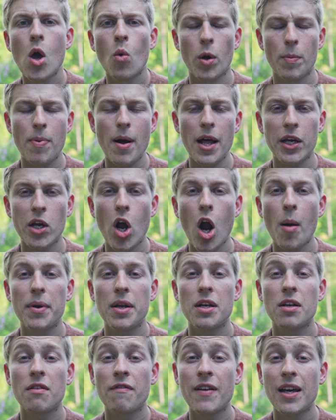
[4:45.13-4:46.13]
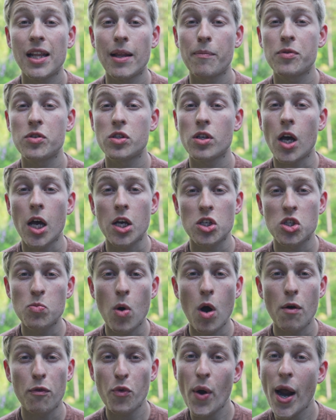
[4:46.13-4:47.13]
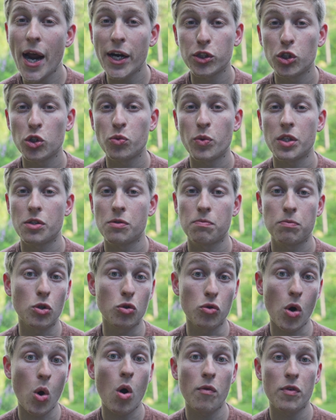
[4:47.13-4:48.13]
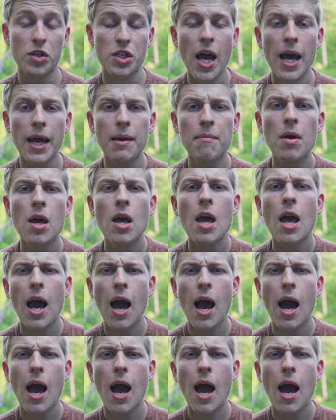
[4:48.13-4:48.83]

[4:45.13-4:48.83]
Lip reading: where polycarbonate develops small fractures which grow over time